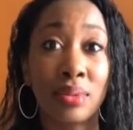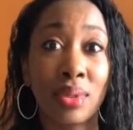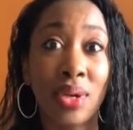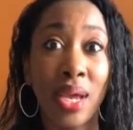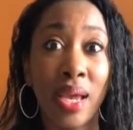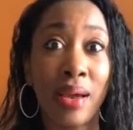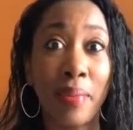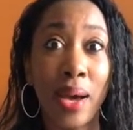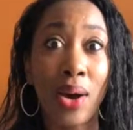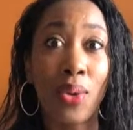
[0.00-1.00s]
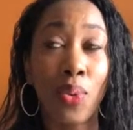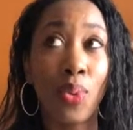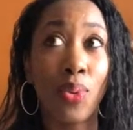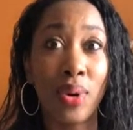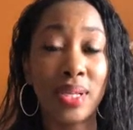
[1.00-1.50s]
okay, about
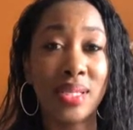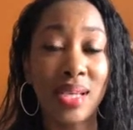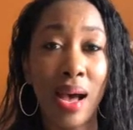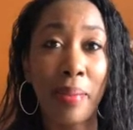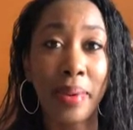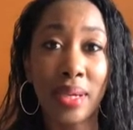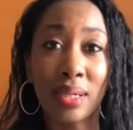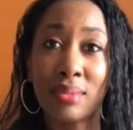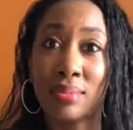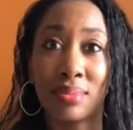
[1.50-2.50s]
one topic.